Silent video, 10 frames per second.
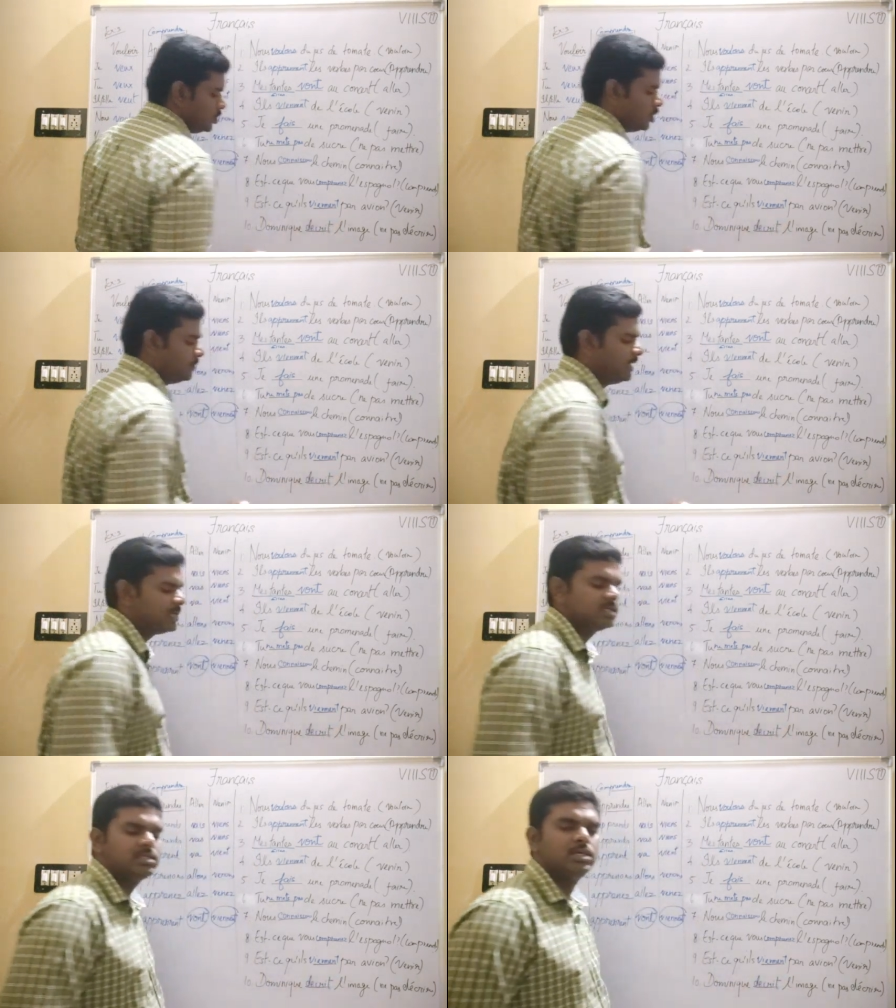
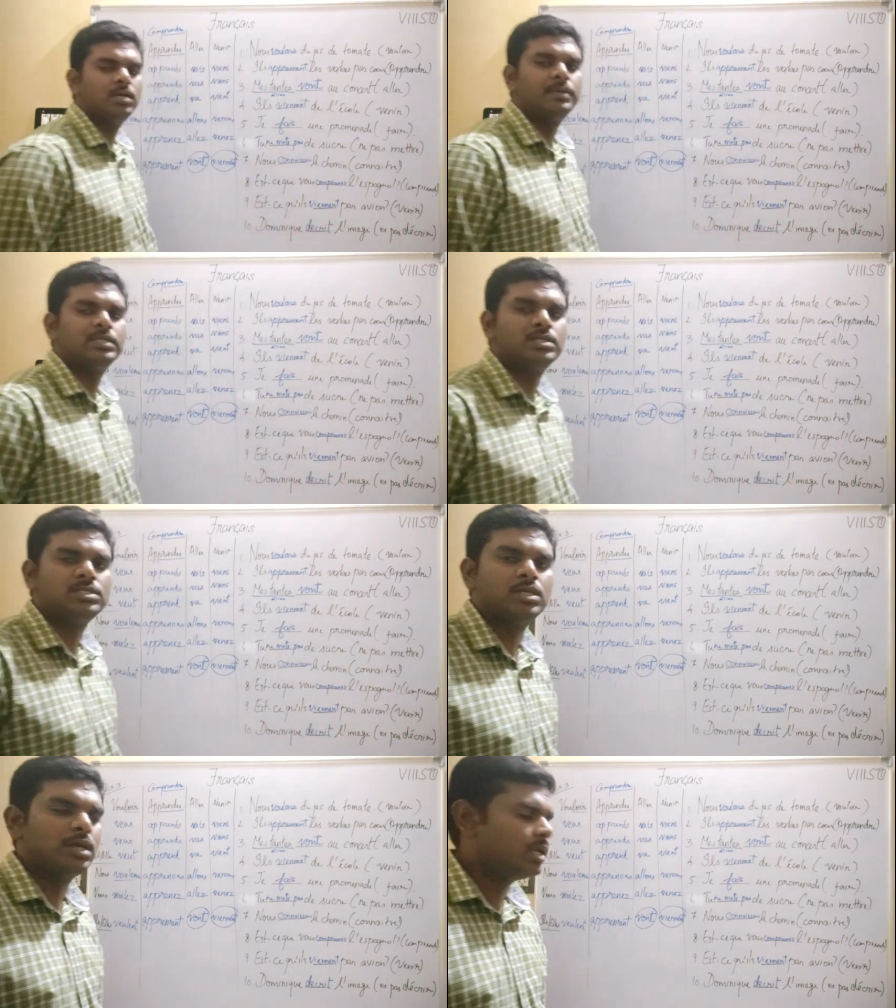Dominique is third person
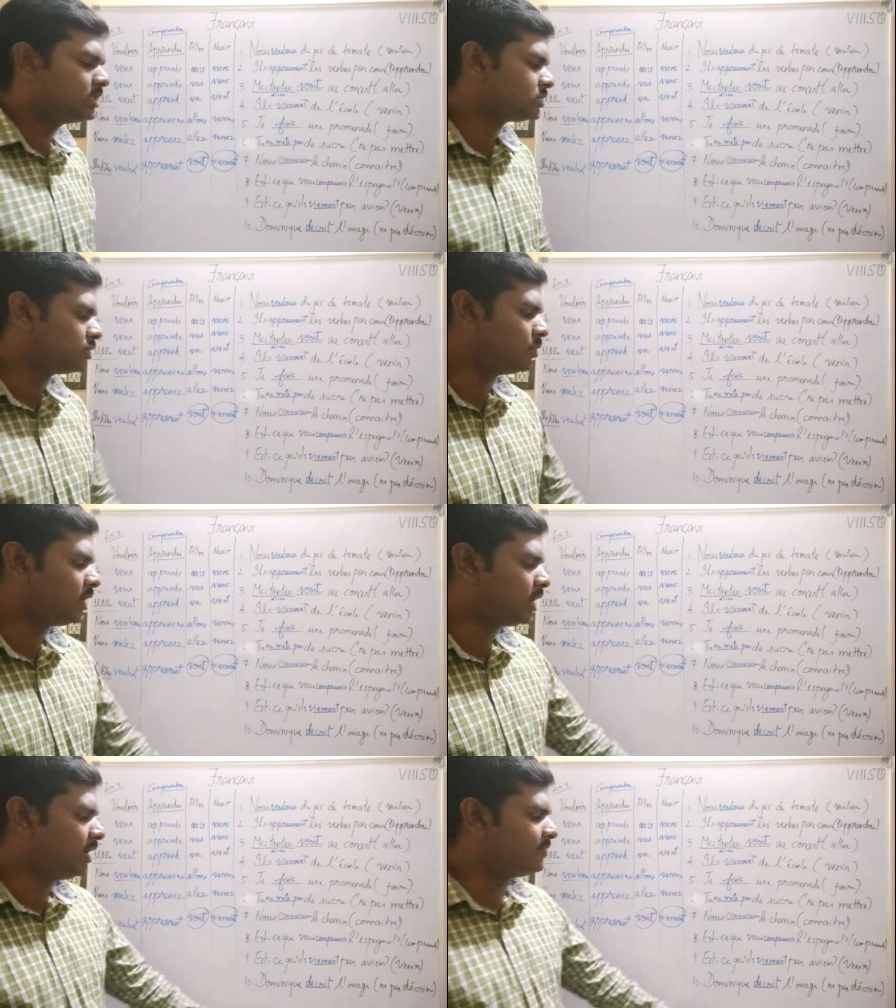singular, so
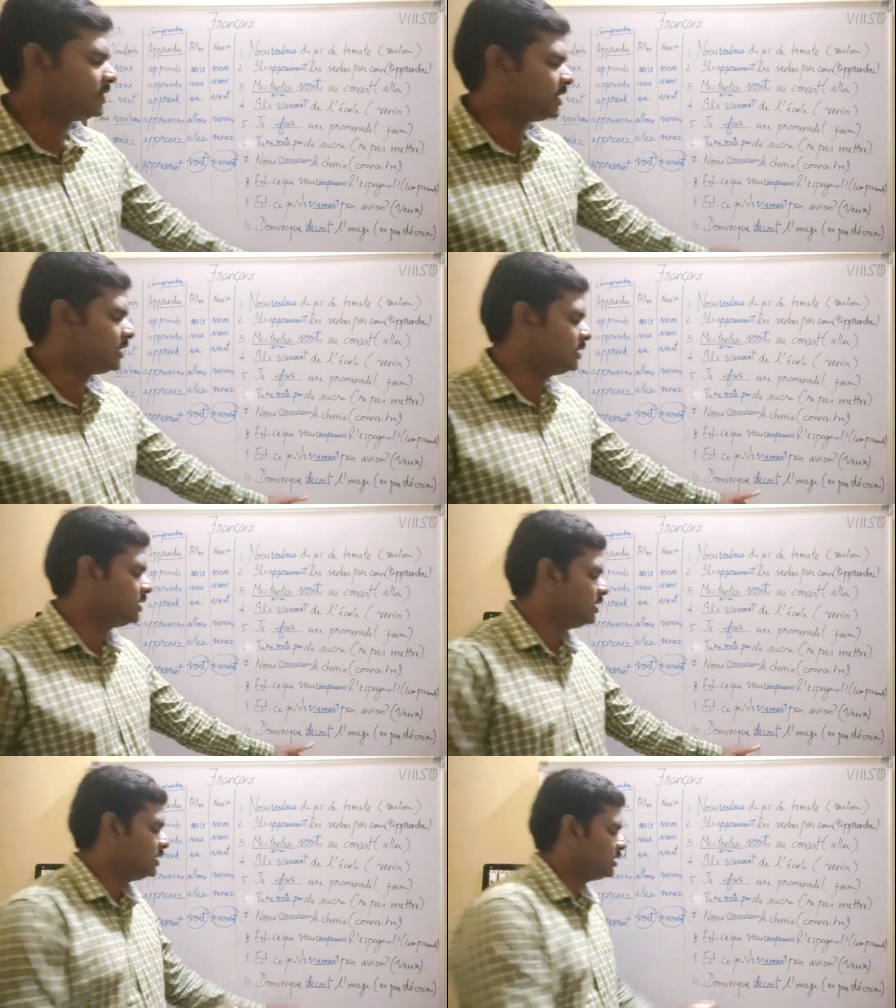what I have
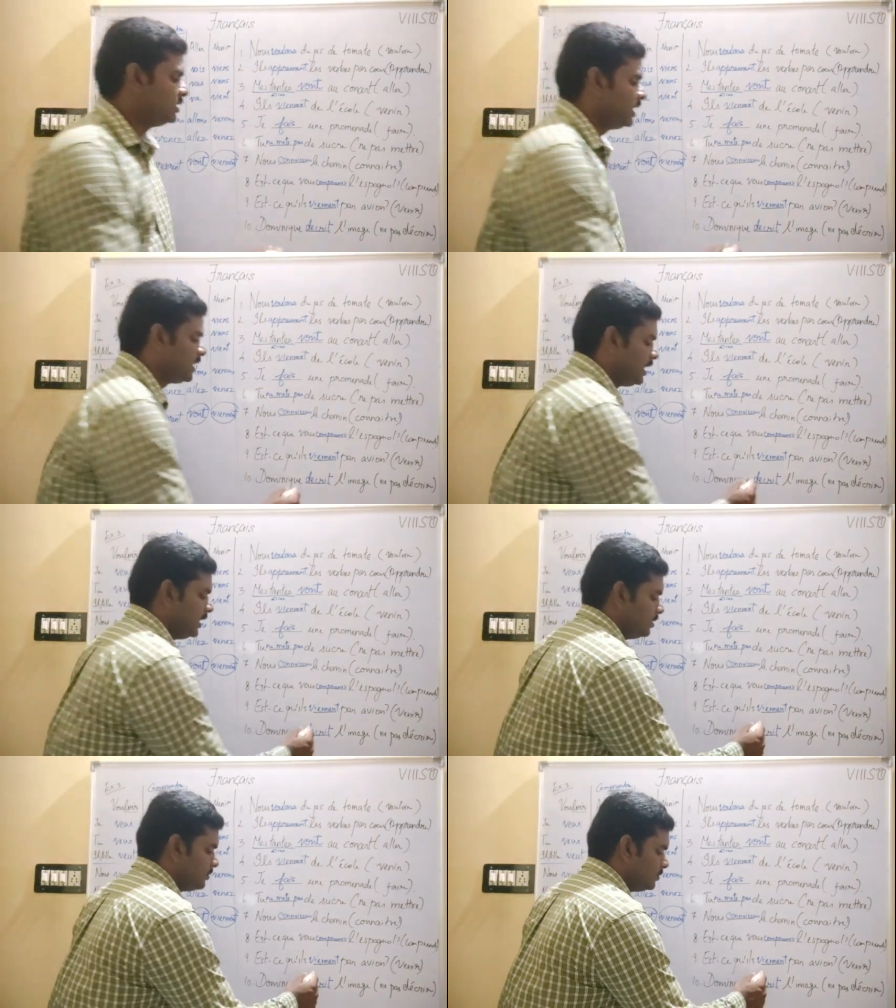written?
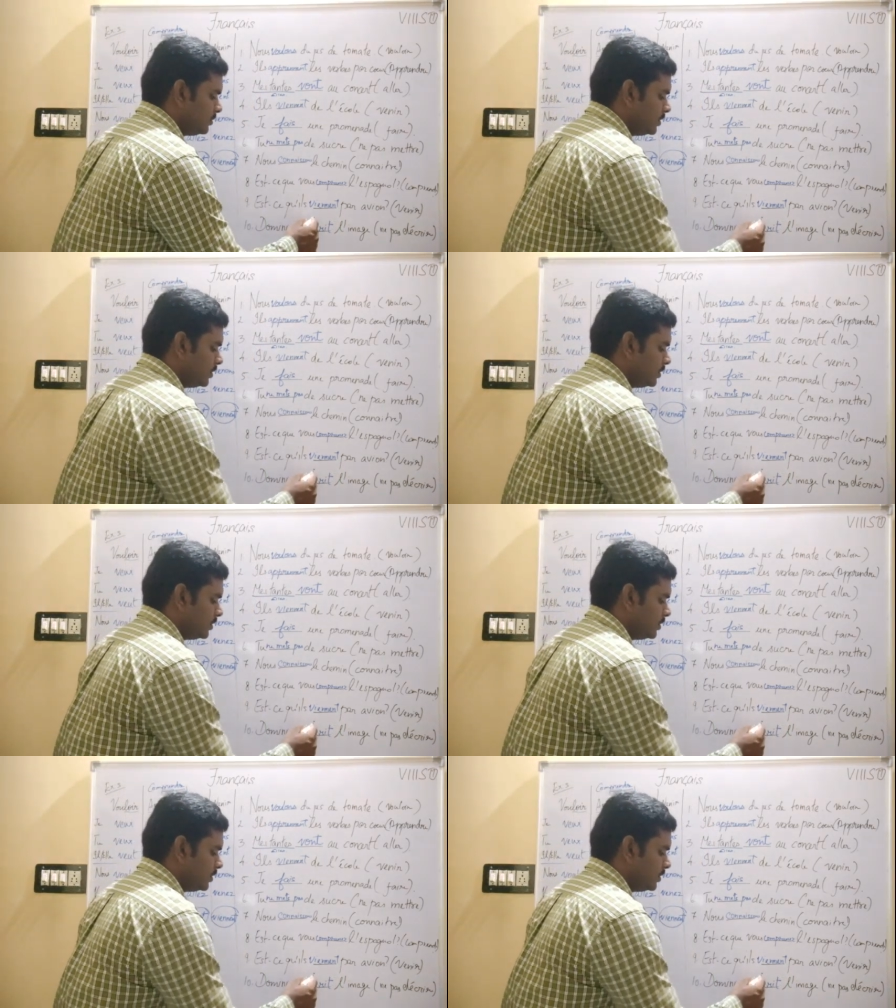Décrit.